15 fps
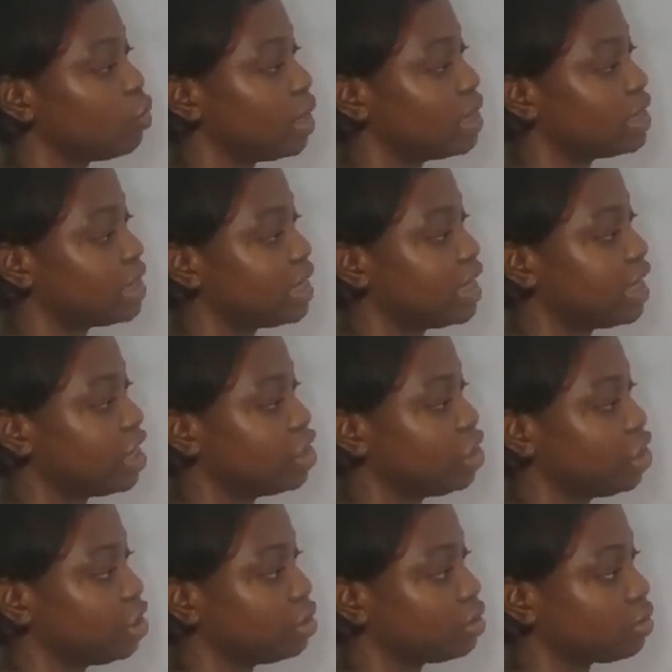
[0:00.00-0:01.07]
20
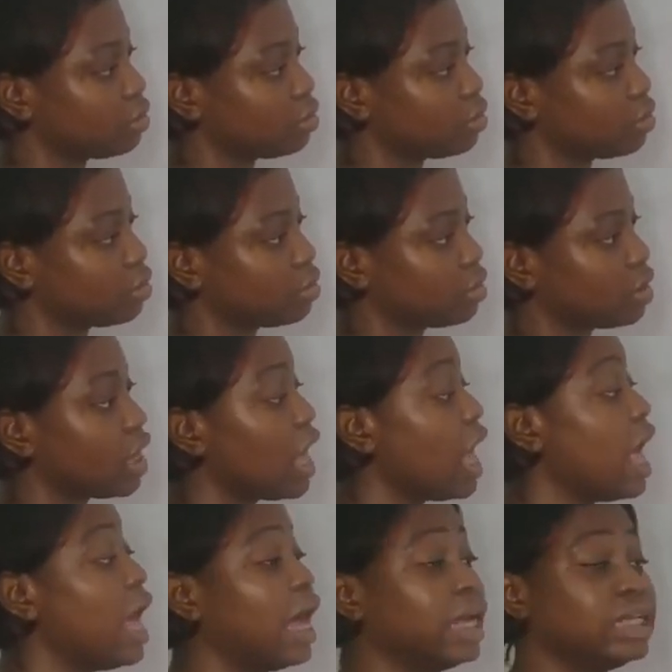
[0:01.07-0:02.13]
kg,
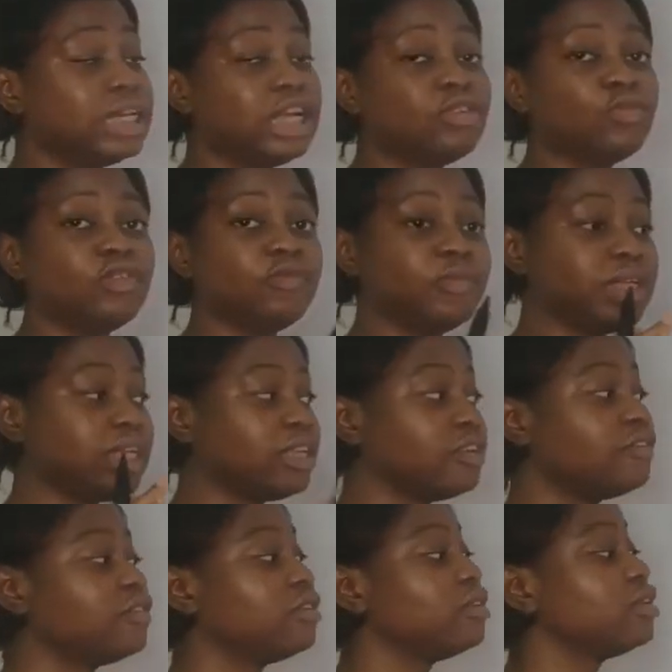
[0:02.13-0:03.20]
and then we've been
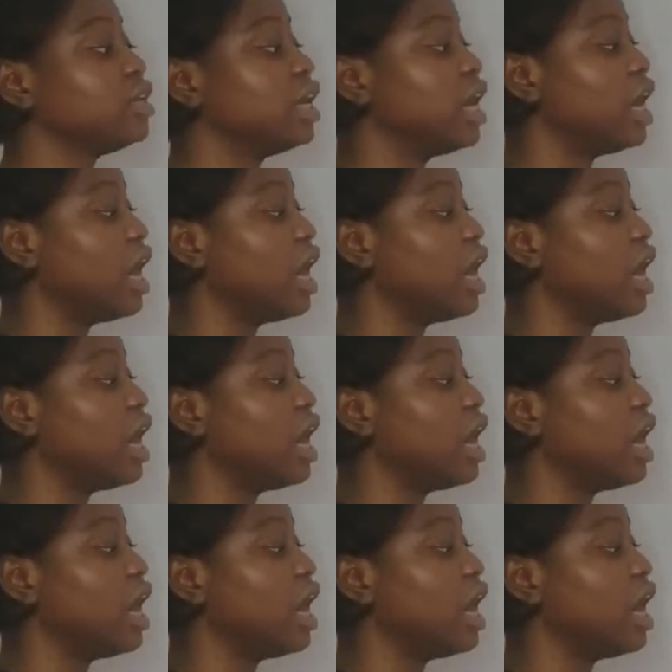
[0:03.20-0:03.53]
given